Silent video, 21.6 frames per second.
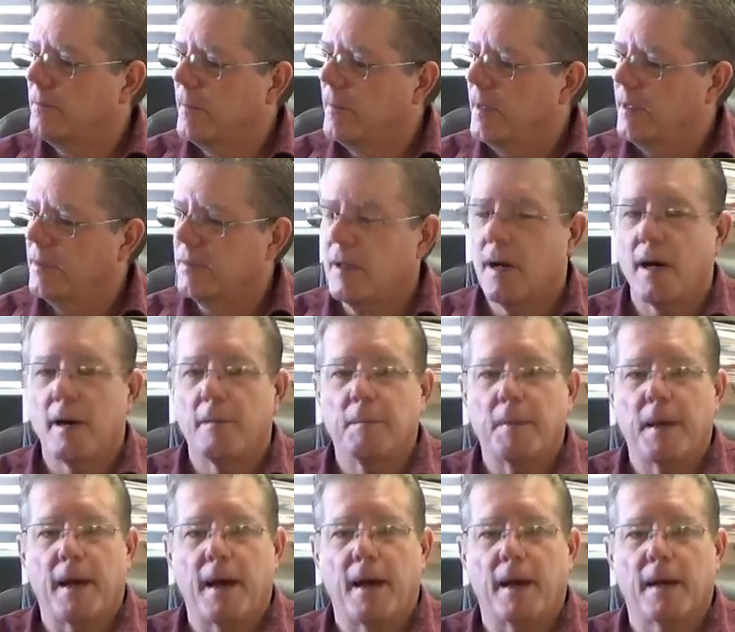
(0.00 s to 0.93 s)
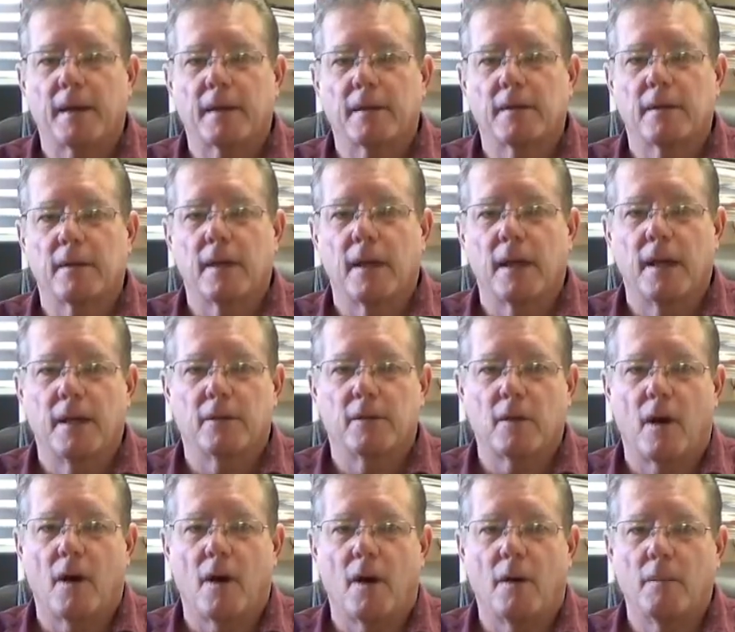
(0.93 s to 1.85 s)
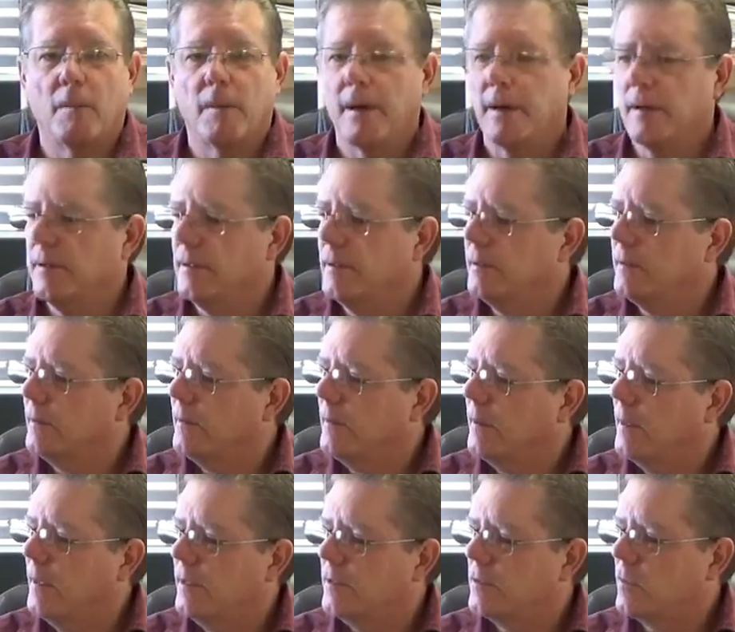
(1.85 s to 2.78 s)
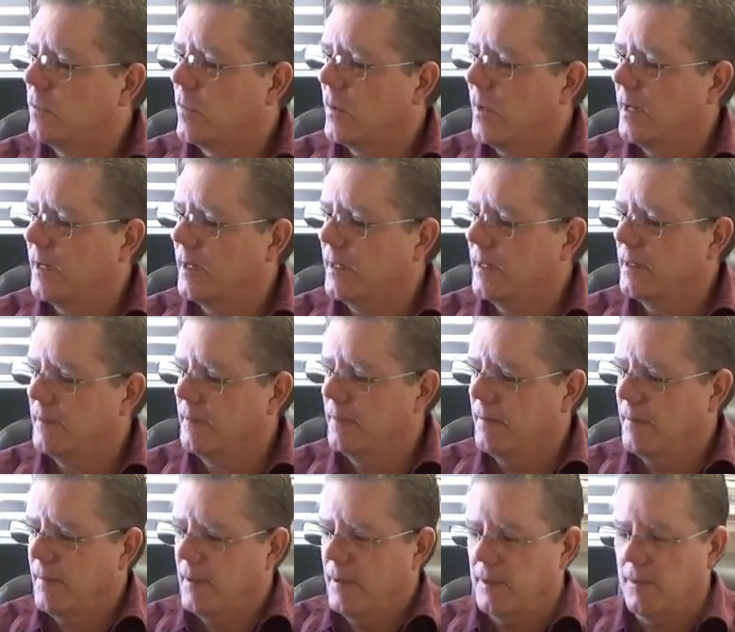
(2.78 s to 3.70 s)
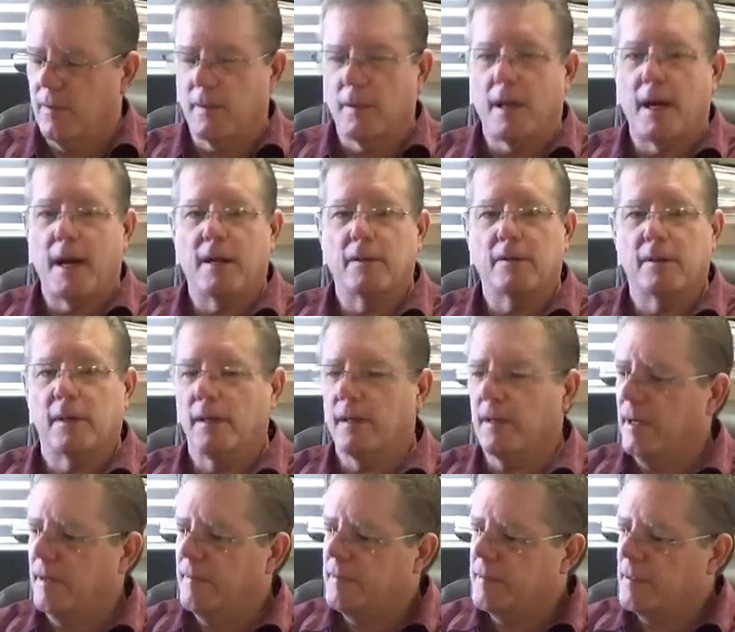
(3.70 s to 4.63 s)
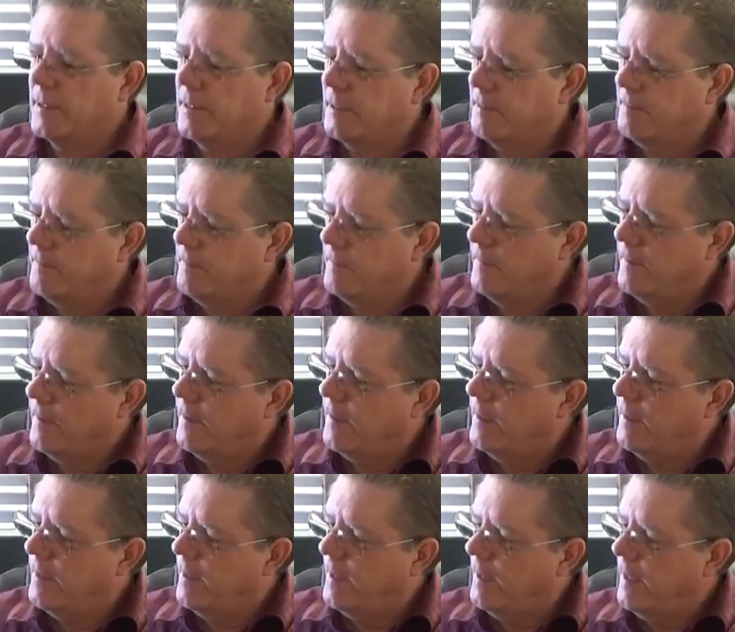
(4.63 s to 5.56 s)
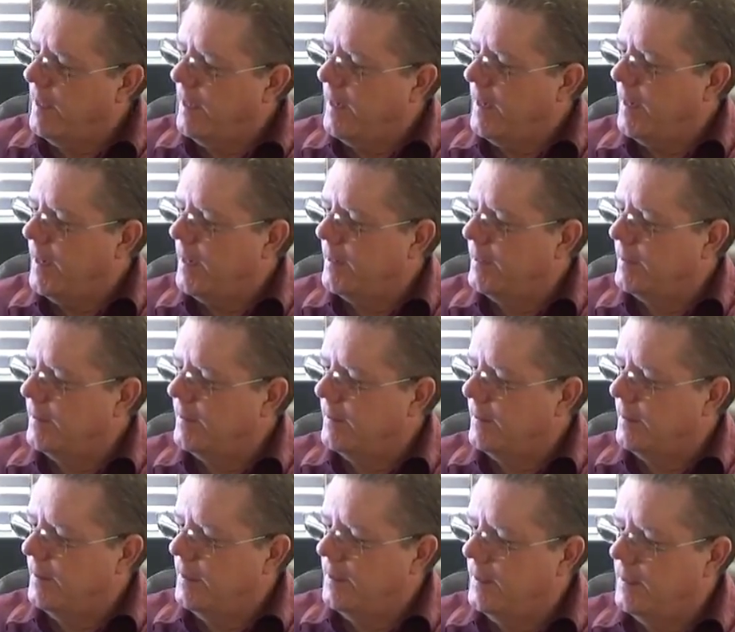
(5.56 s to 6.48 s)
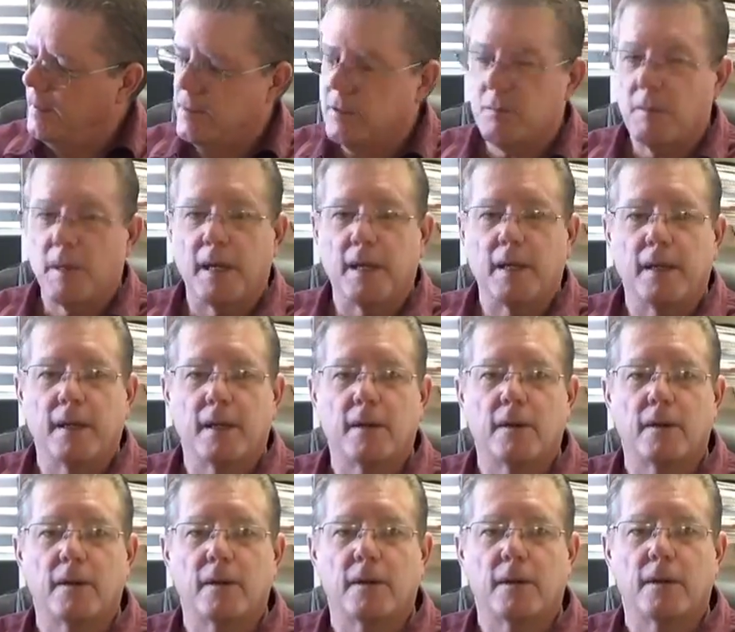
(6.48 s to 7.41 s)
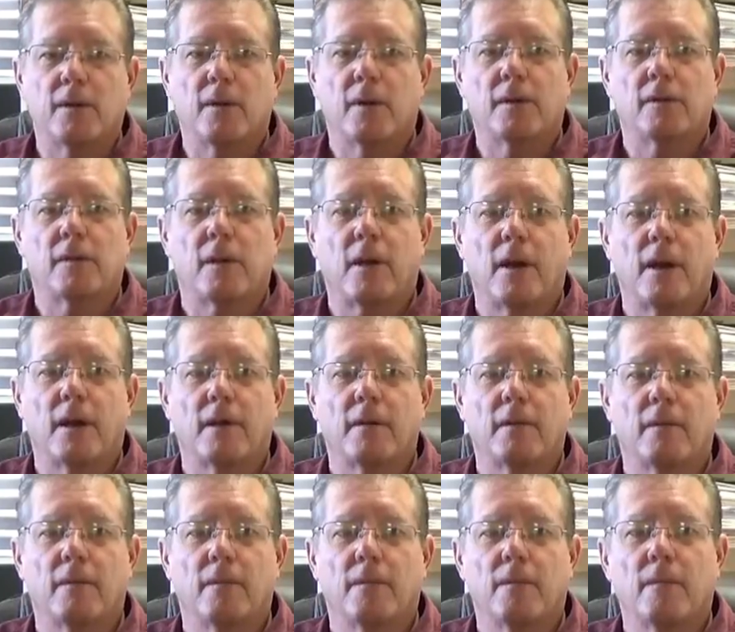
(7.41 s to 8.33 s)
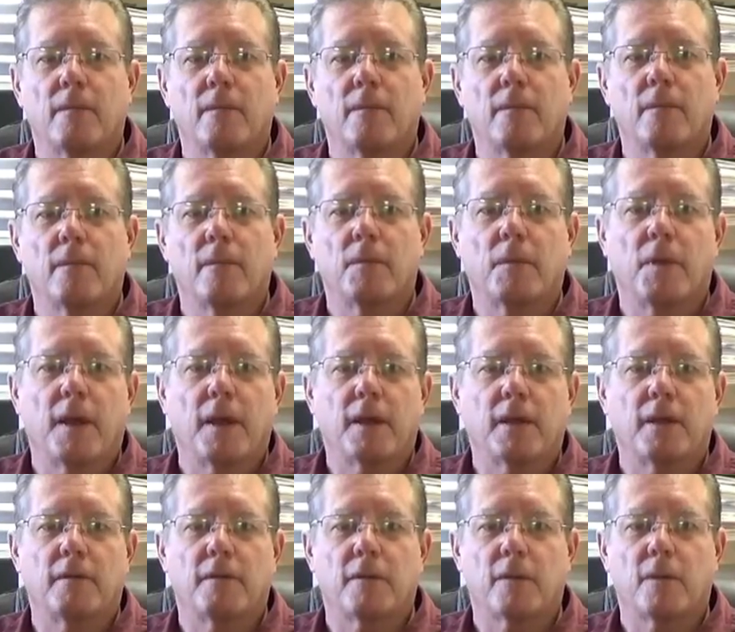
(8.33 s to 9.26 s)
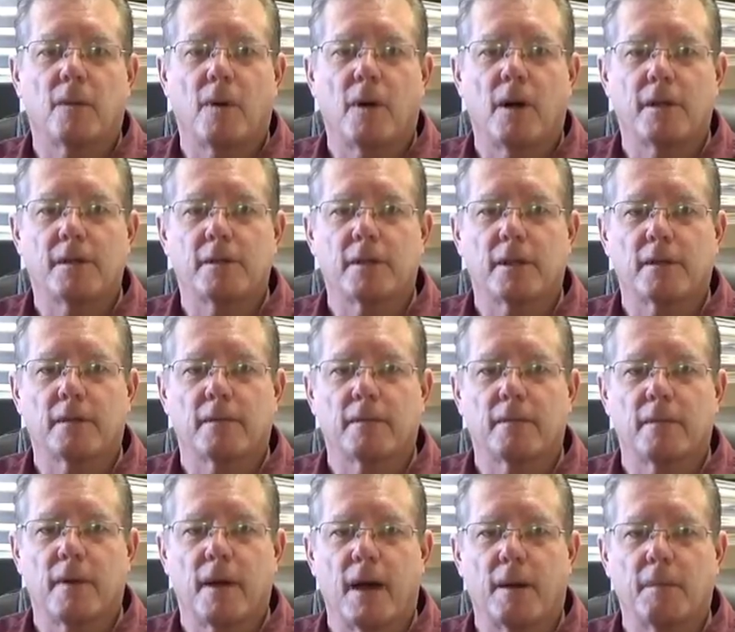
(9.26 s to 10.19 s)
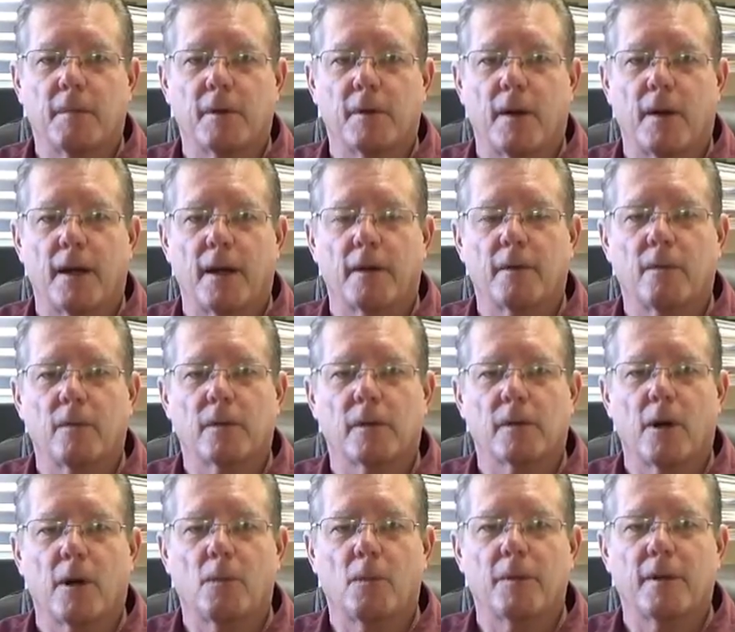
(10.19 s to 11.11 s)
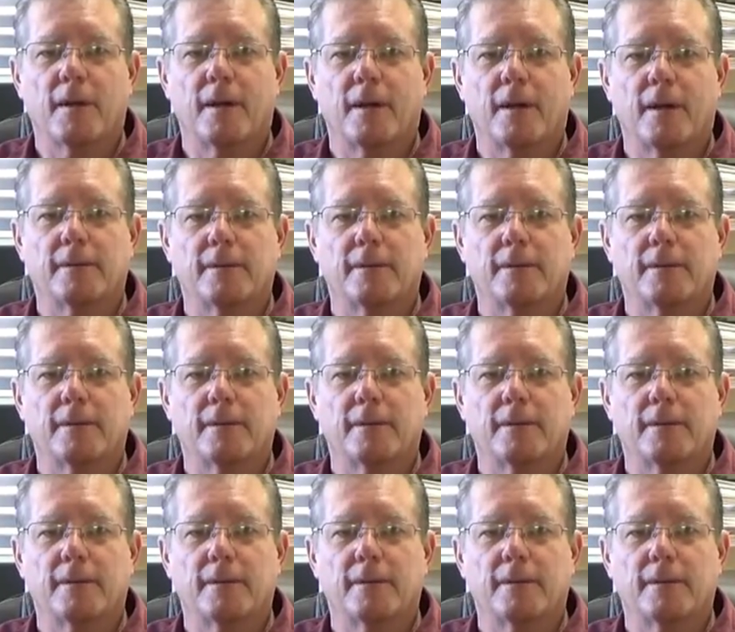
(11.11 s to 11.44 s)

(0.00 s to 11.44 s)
It's compact, it's all metal, it's rugged, it'll last a lifetime, and it is made here in the USA. Thank you for watching. I'm Craig with Coleman Air.